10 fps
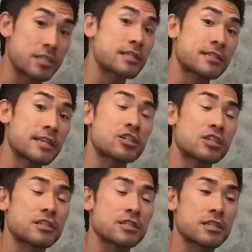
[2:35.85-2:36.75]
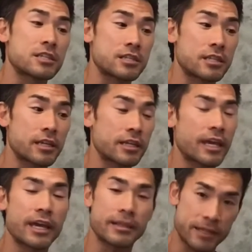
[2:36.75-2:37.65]
Six Nations is,
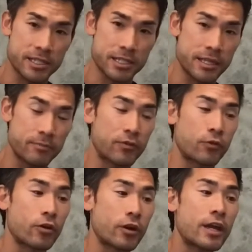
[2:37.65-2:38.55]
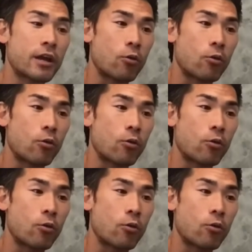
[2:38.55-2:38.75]
again, as I said before,